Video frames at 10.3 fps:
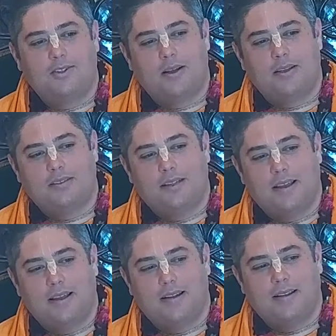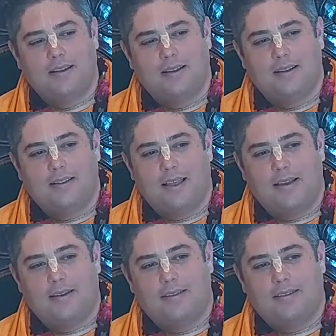a choice. They could,
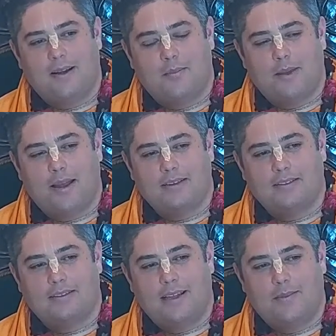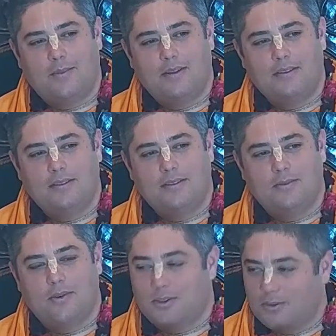they could come back as demons
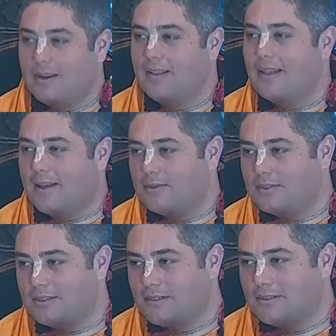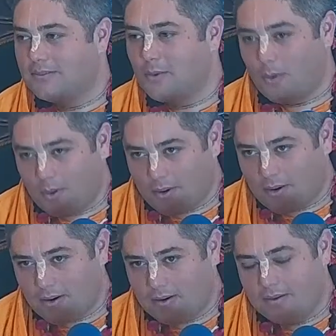for three lives,
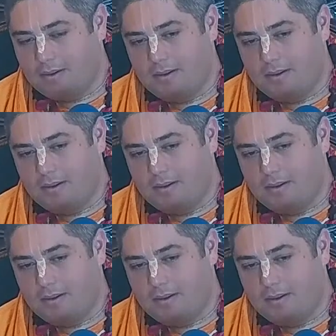or